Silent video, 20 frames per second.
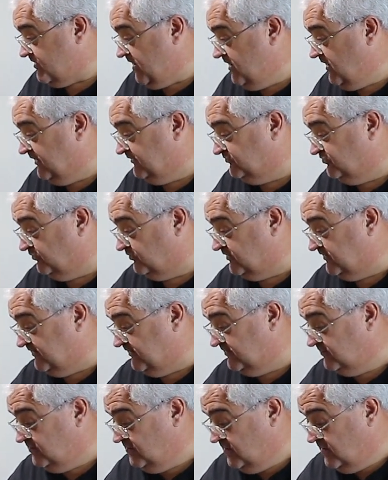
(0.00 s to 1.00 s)
I took it
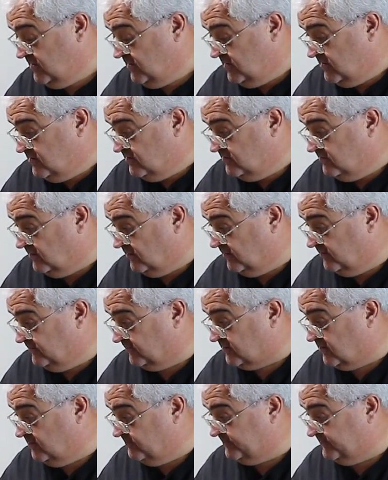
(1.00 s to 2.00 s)
in. The
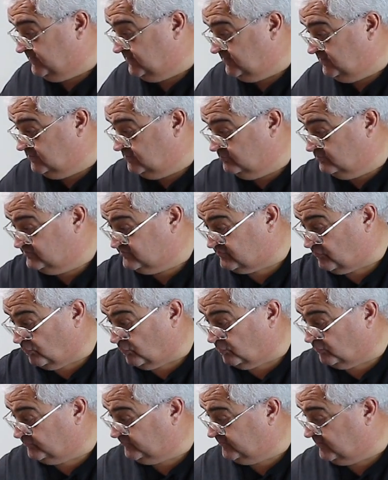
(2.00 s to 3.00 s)
company was
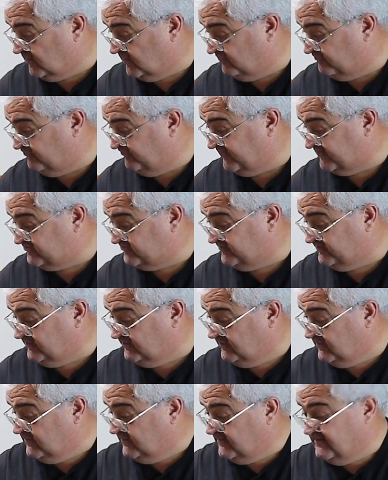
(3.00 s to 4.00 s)
called Fix
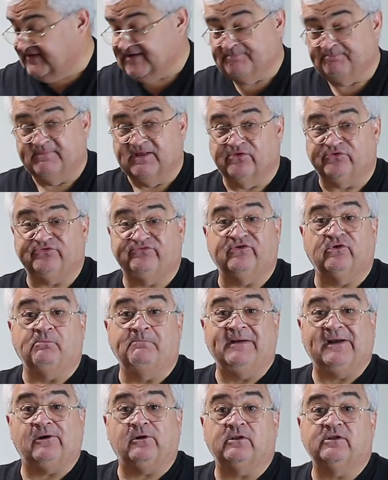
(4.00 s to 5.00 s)
It in Beltsville,
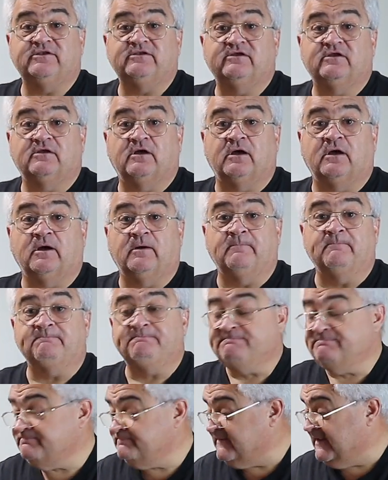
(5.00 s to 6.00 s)
Maryland.
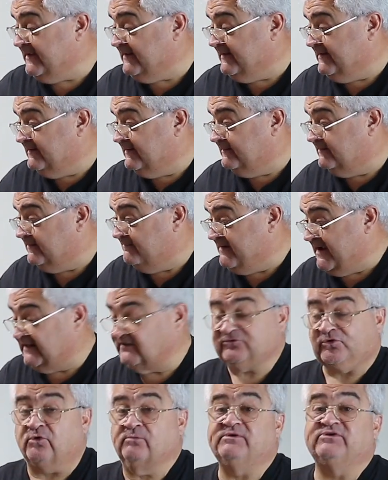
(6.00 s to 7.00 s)
The
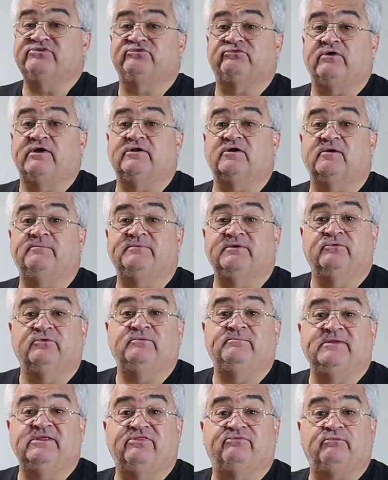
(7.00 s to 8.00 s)
man told me straight up it would
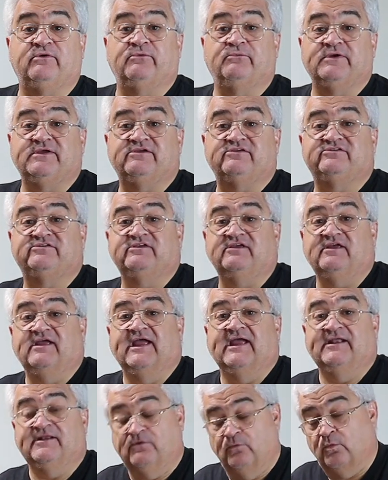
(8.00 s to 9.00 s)
be 3 weeks,
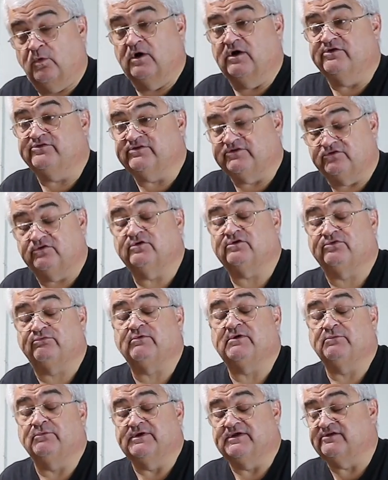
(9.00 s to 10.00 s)
and it was. It took
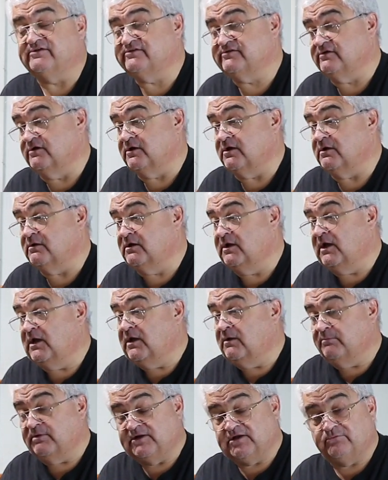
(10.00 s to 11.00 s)
3 weeks,
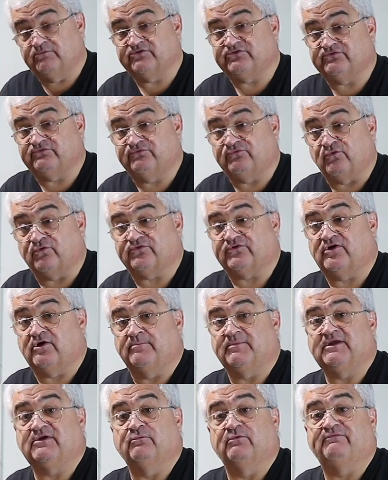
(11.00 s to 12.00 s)
but he was
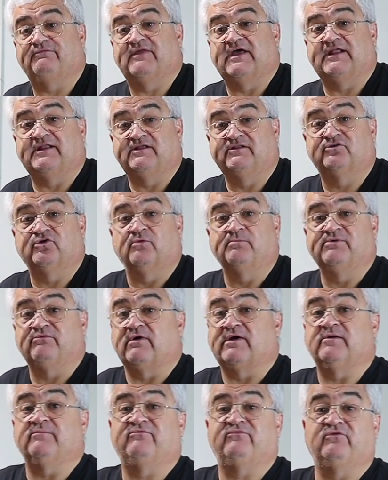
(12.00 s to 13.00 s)
forthcoming with that. He told me
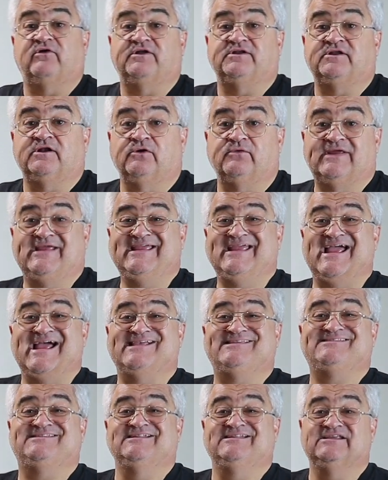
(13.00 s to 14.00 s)
right up front, you know, he
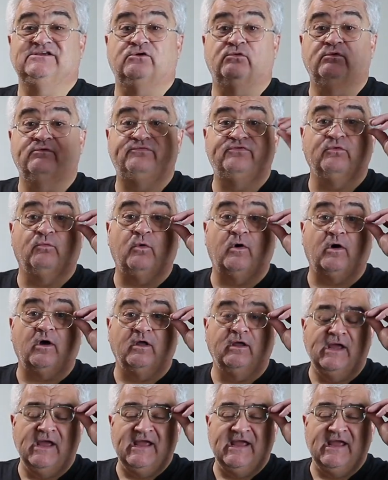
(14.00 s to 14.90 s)
has to deal with DeWalt.